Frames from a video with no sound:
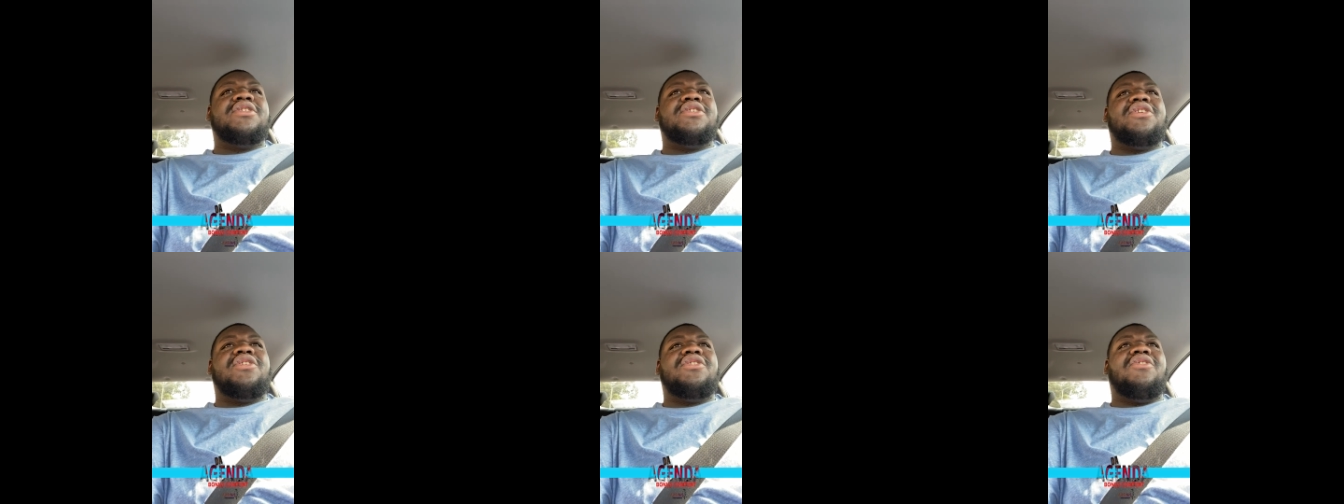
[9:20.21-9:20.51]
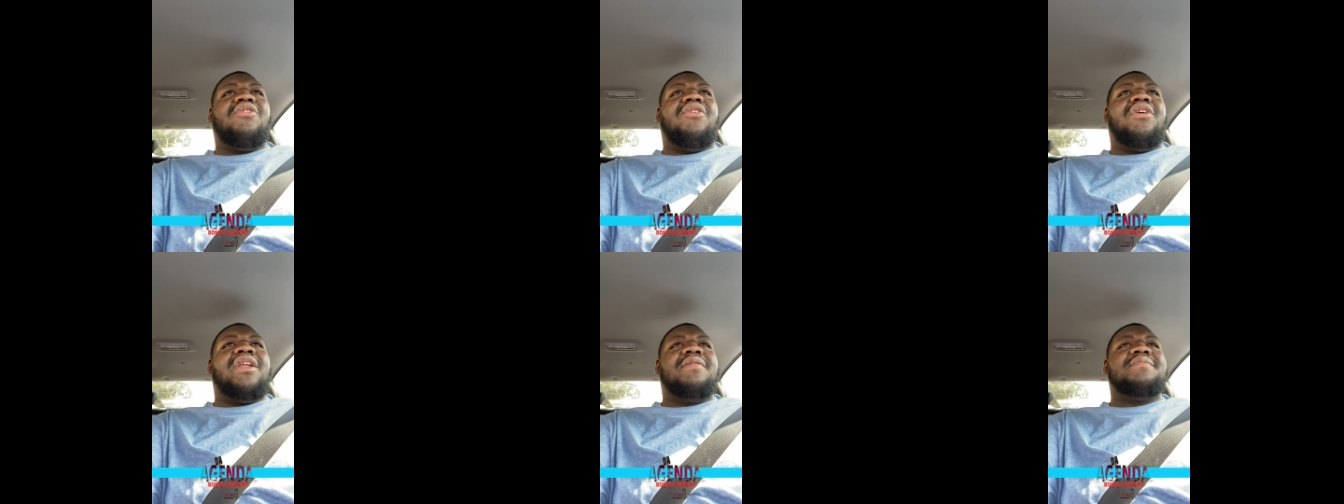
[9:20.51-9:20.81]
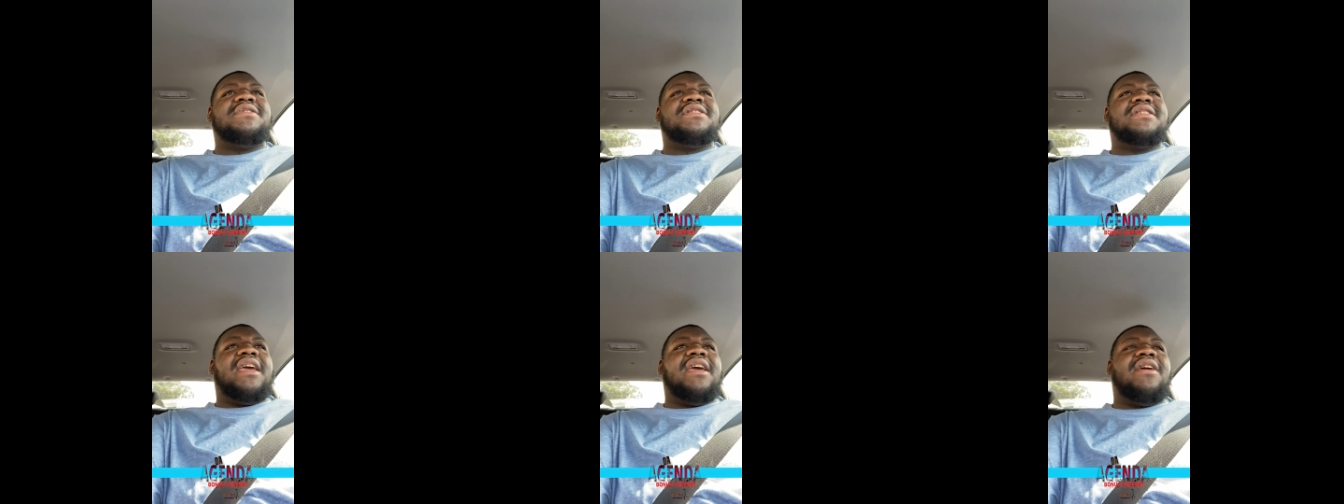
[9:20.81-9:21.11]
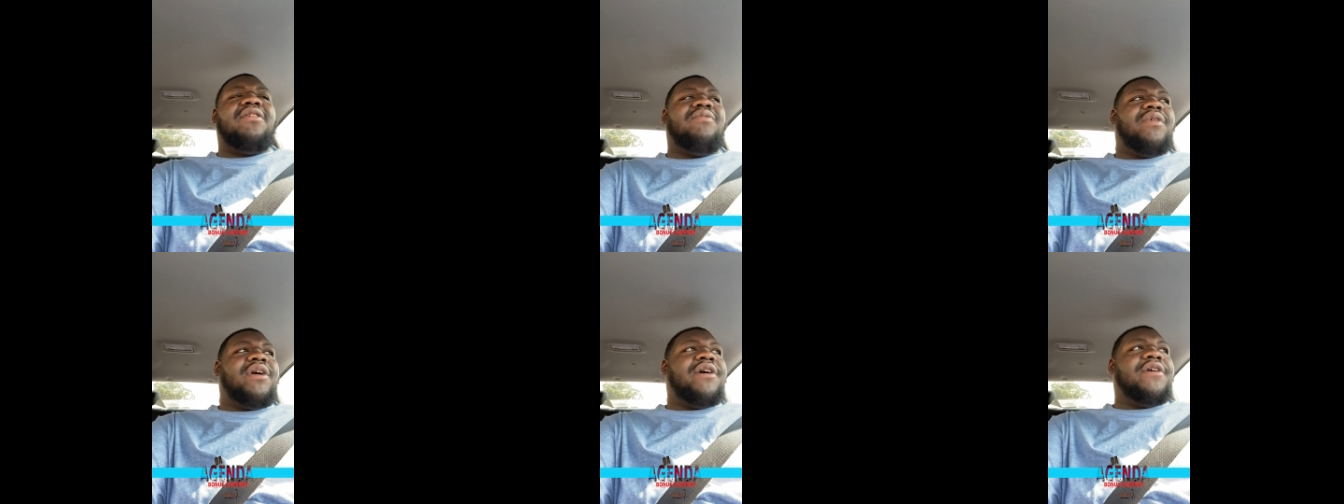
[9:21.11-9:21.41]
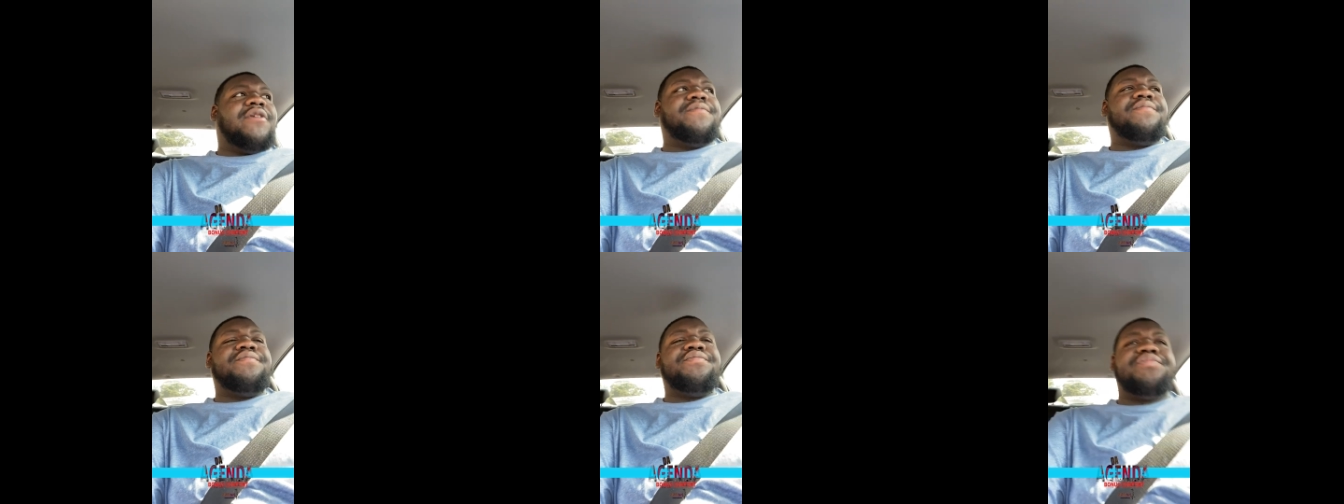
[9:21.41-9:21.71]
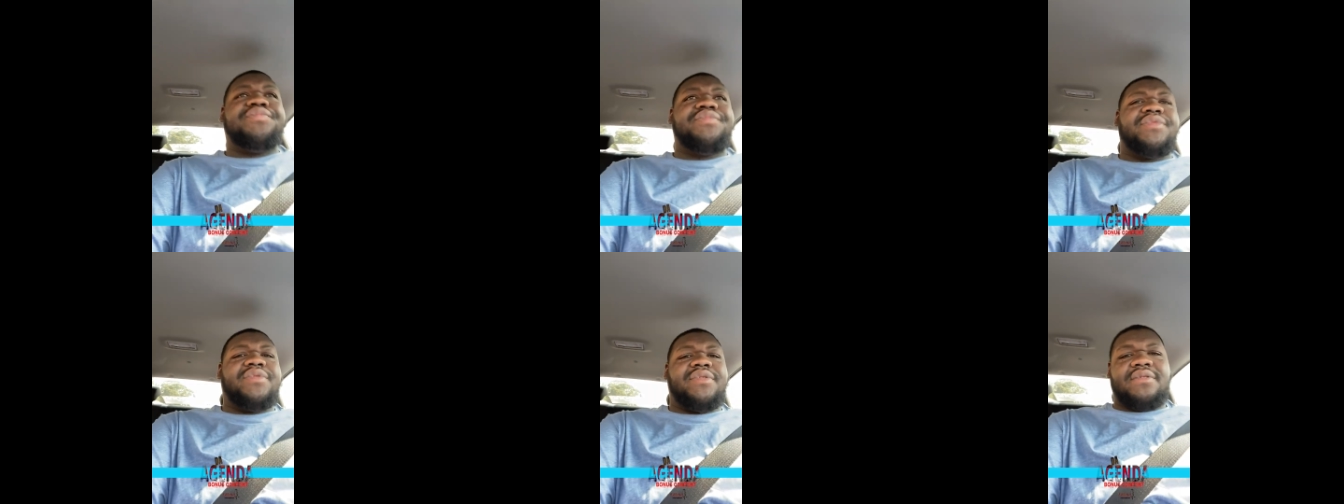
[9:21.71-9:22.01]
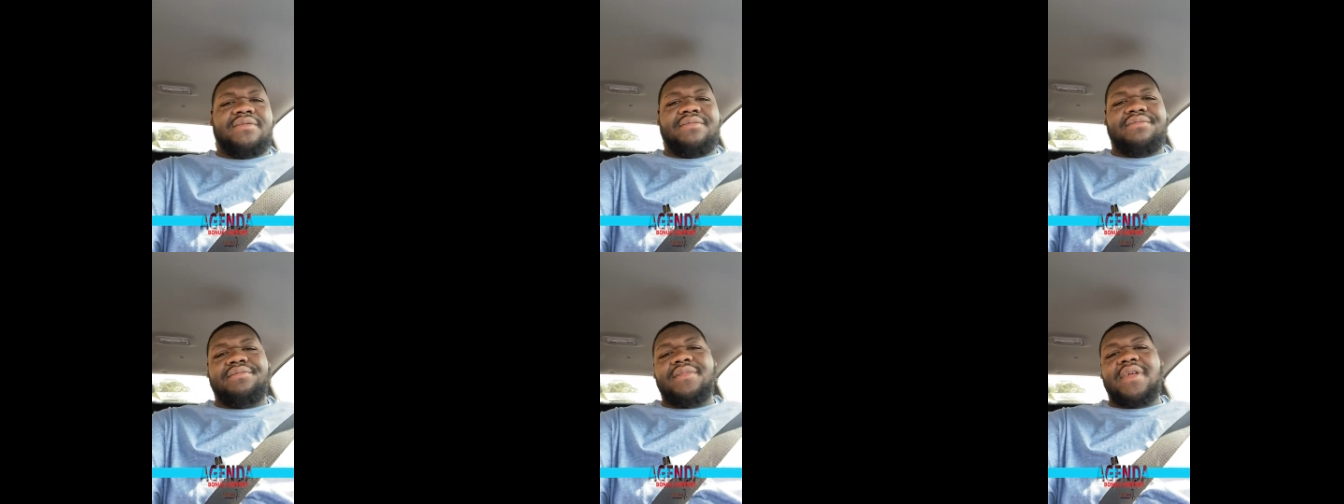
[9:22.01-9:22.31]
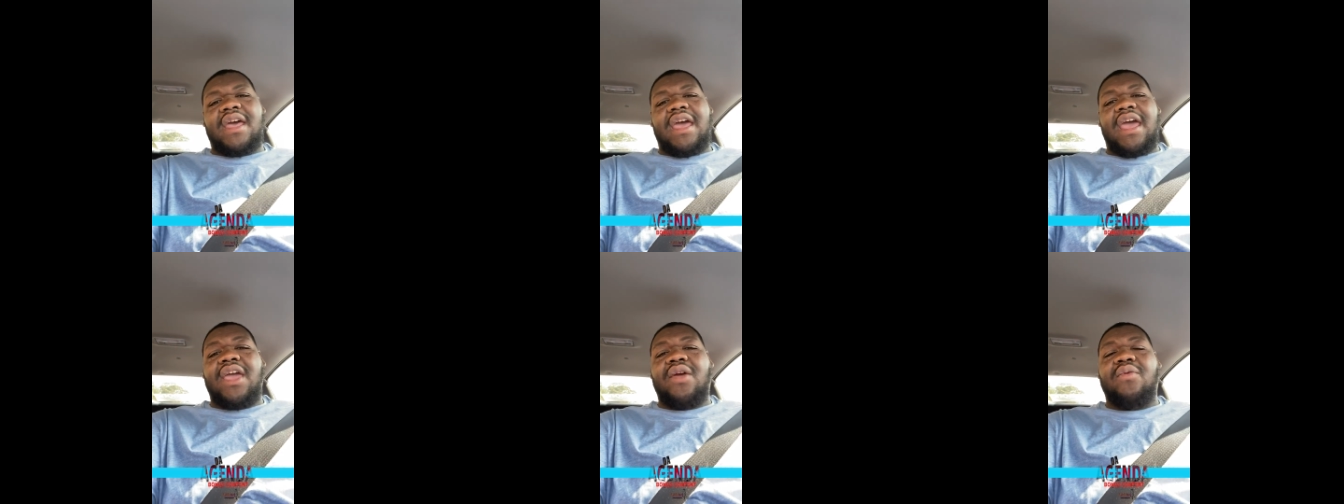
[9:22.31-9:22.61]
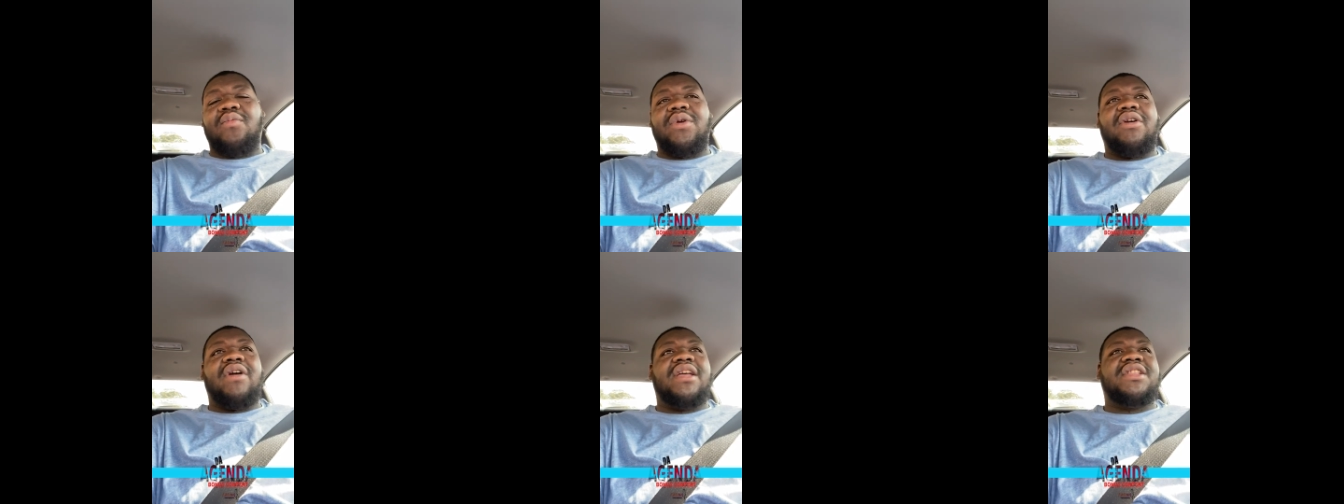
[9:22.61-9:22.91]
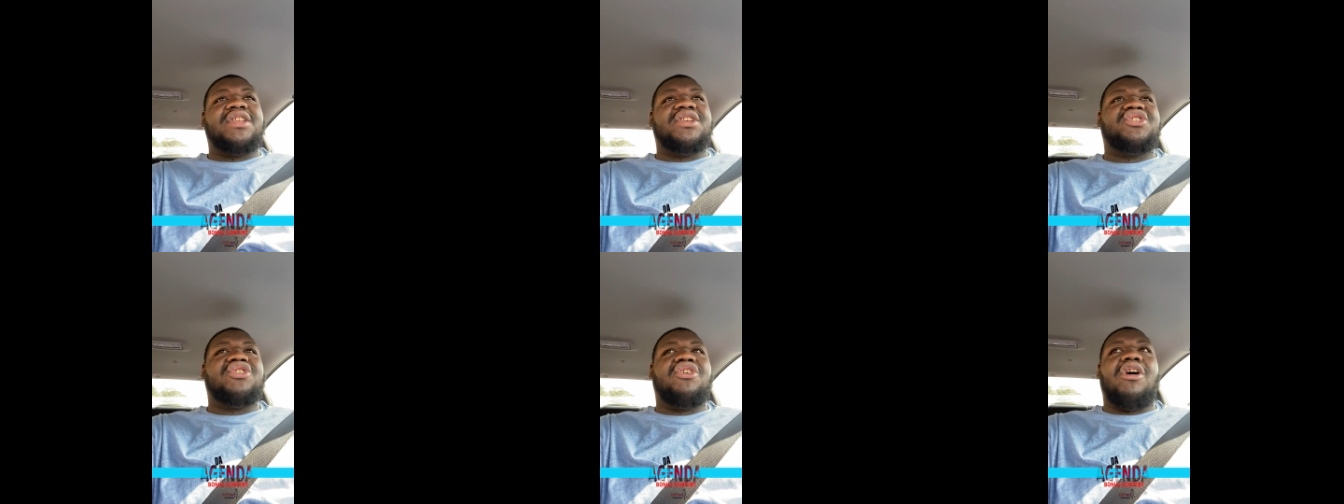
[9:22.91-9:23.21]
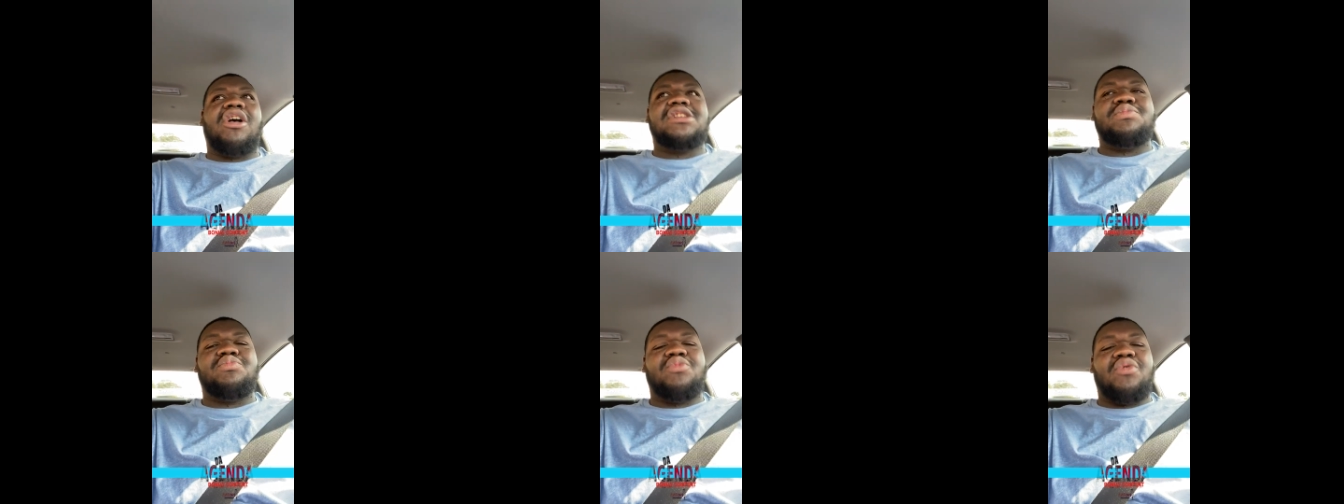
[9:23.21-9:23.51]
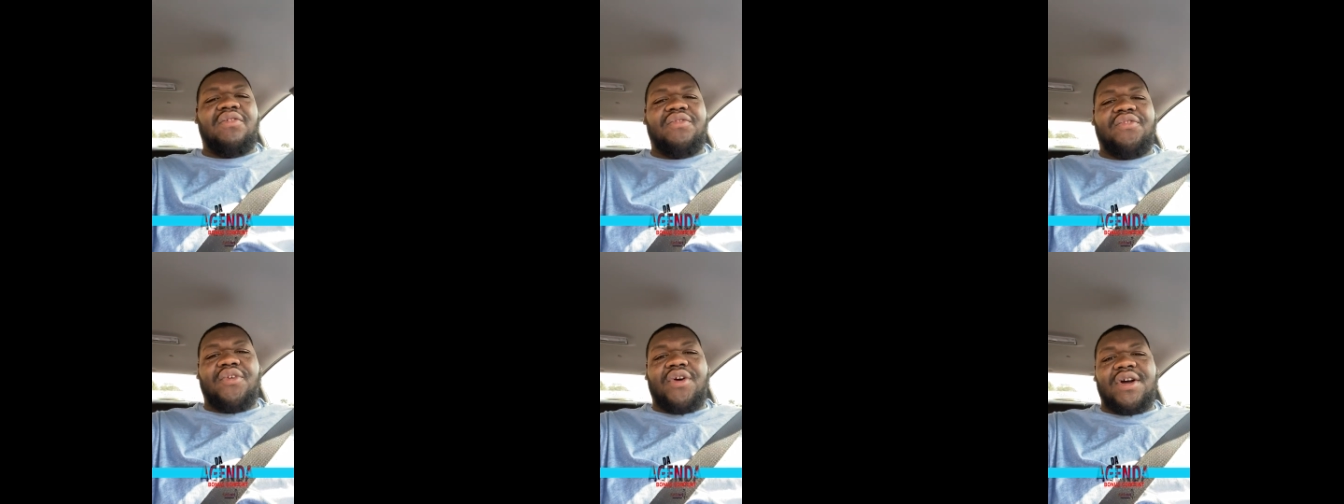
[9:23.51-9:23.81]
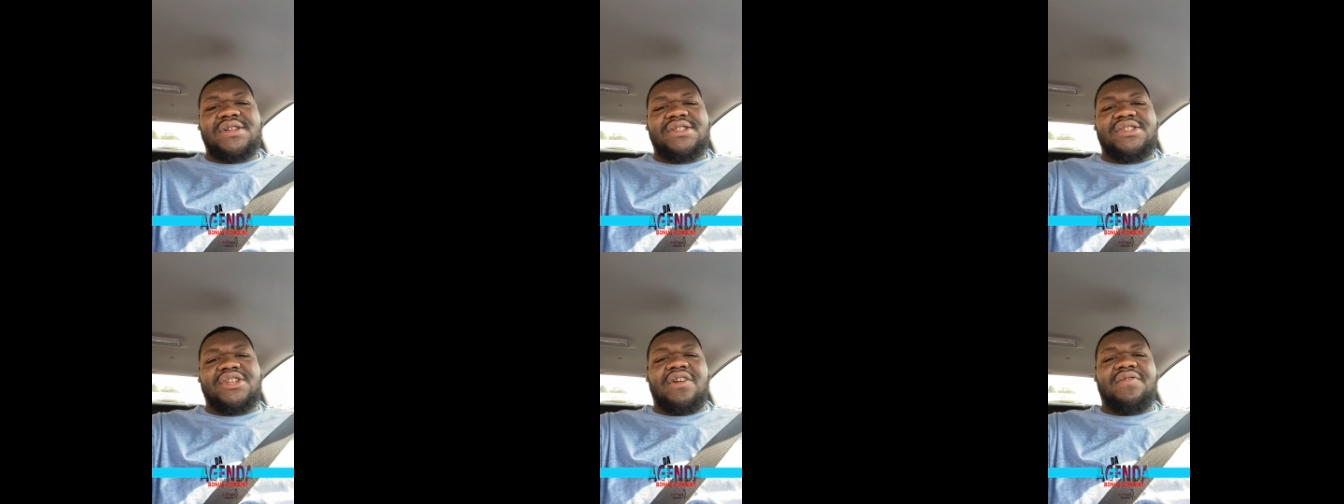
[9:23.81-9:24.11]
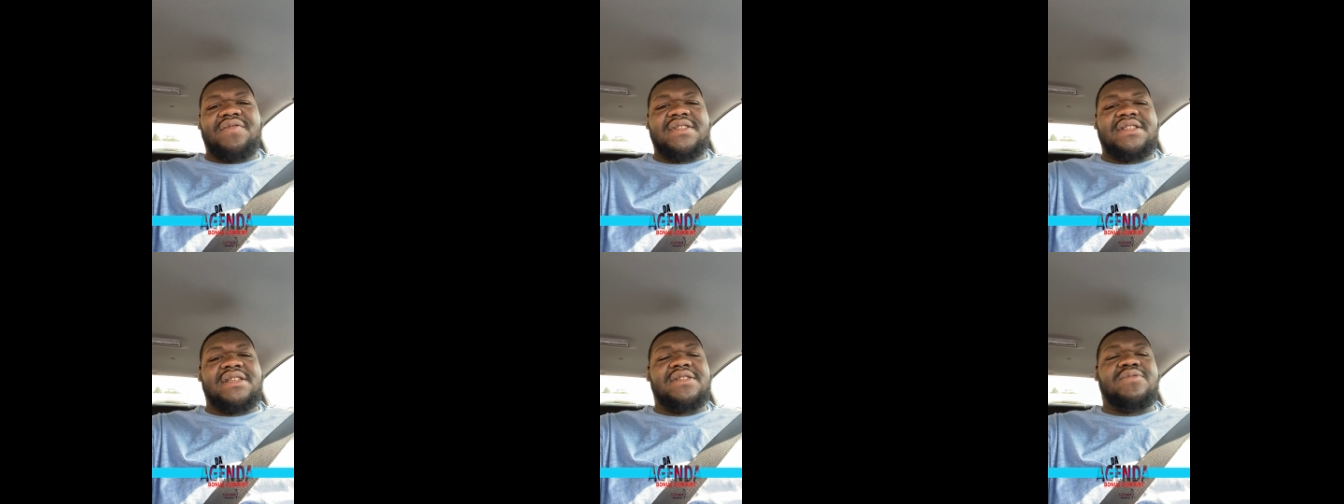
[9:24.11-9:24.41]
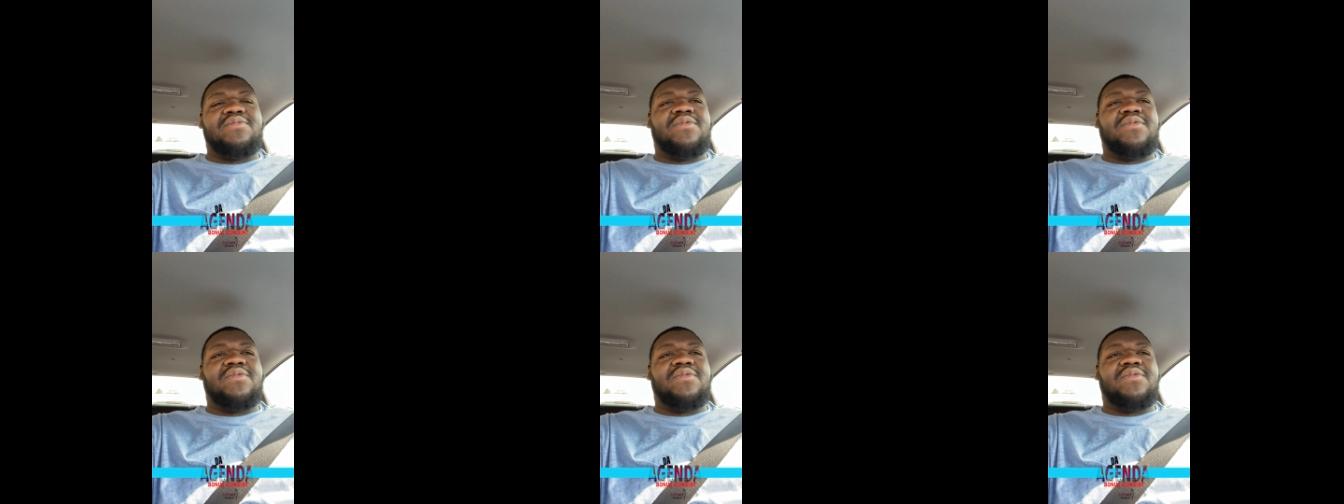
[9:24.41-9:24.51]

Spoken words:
You know what I'm saying? Well, hey, we got to charge more for our services.